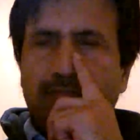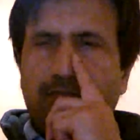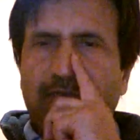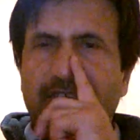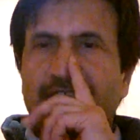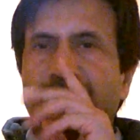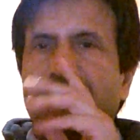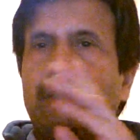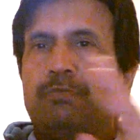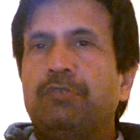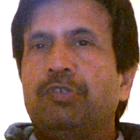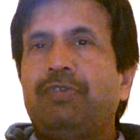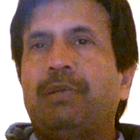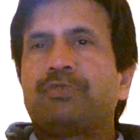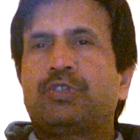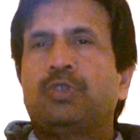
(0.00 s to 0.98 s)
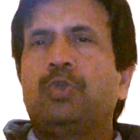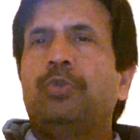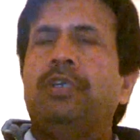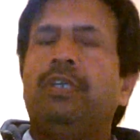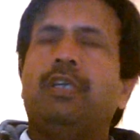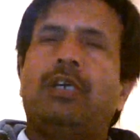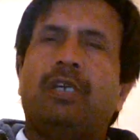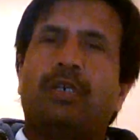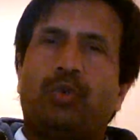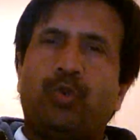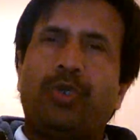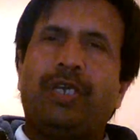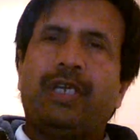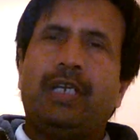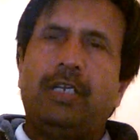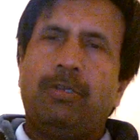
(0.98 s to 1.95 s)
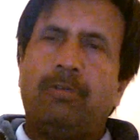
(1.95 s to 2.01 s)
whether they develop slowly or
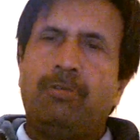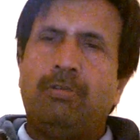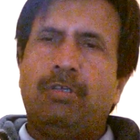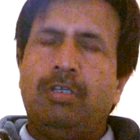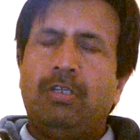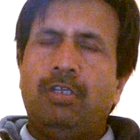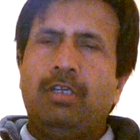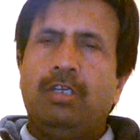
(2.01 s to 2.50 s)
quickly, you know,